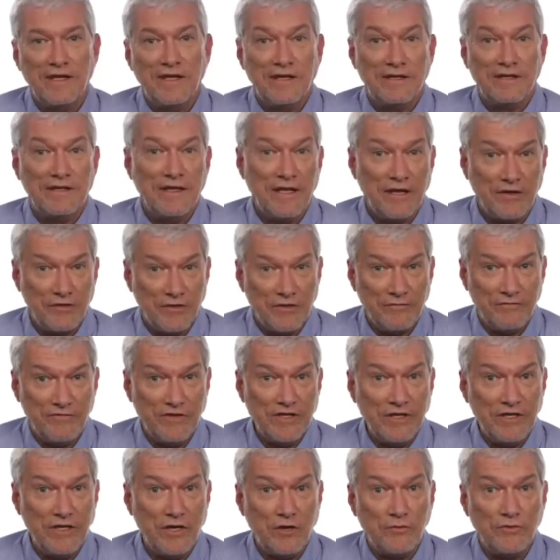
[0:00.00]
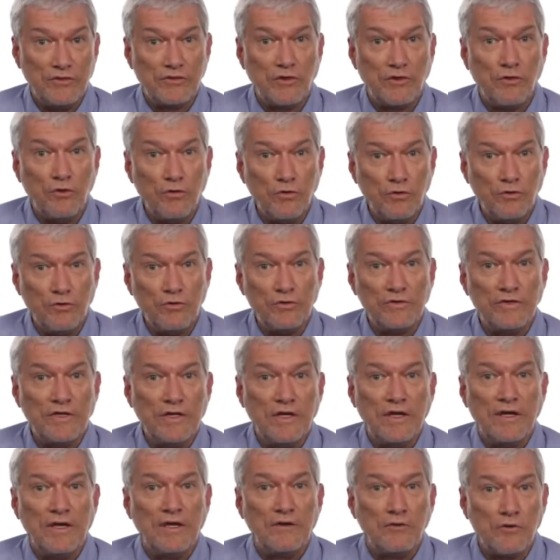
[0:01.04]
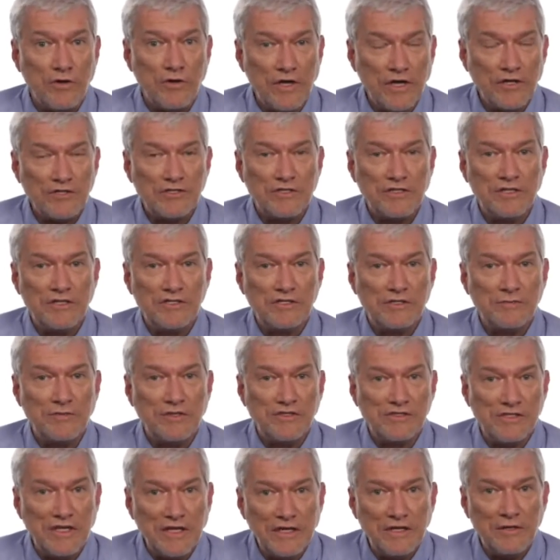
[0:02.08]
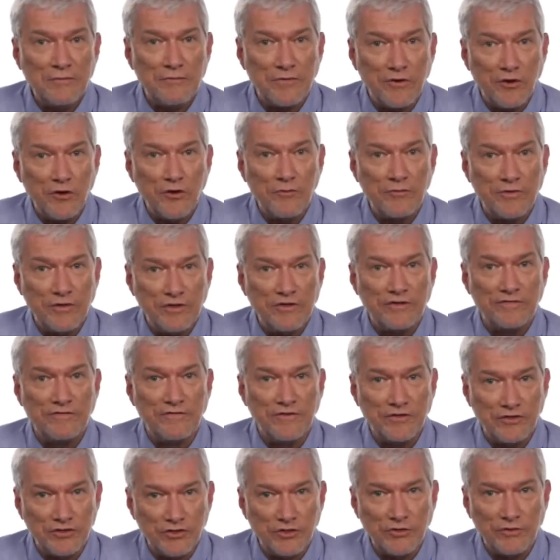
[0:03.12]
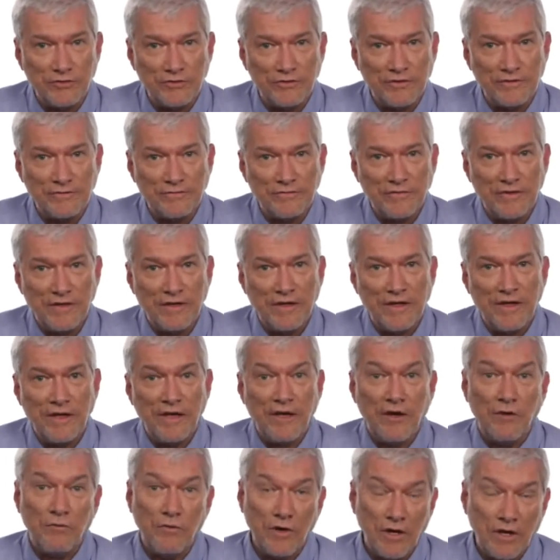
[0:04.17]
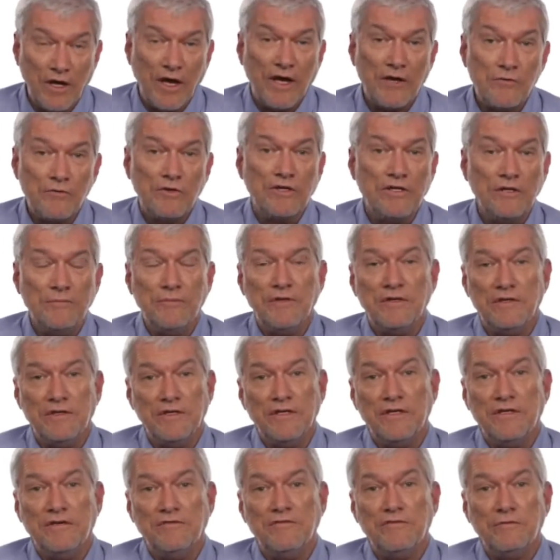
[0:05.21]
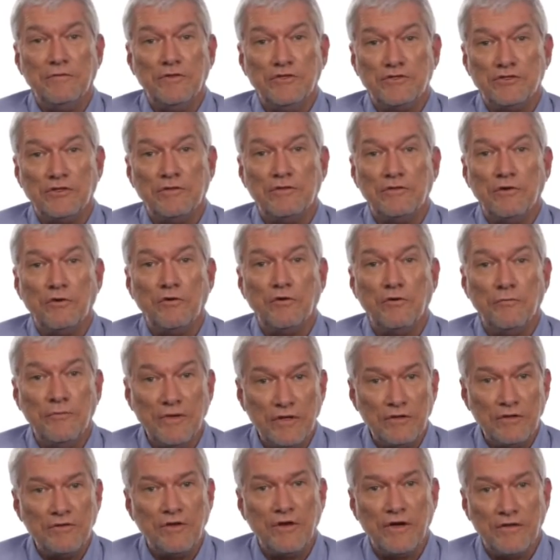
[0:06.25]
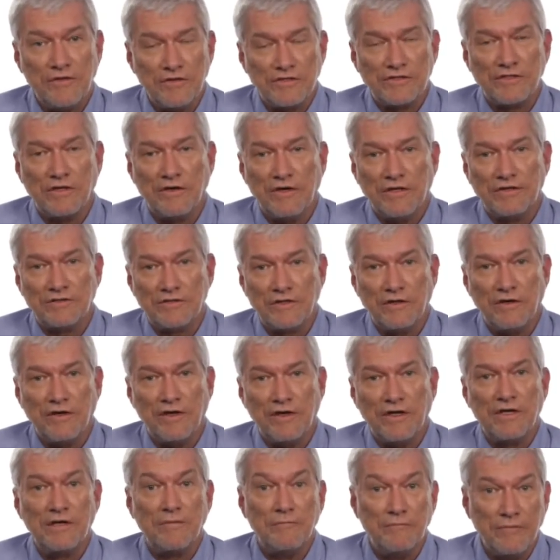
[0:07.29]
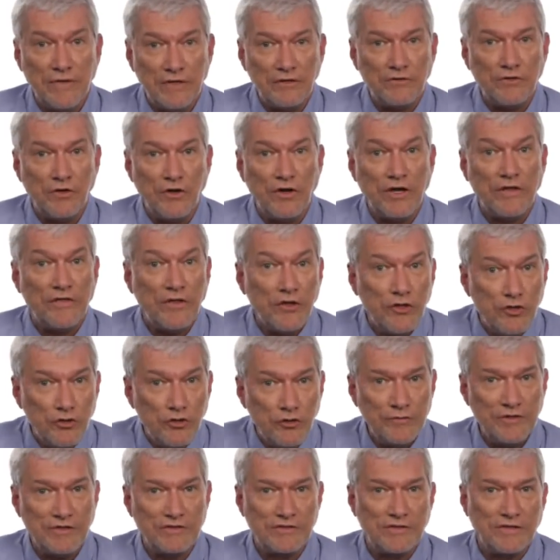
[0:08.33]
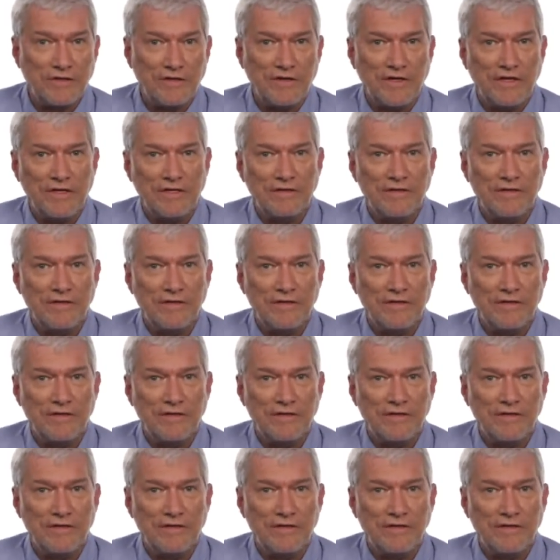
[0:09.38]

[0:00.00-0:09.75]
Now, the video was called Creationism is Inappropriate for Children. Well, I really believe we should call Bill Nye the Science Guy, Bill Nye the Humanist Guy.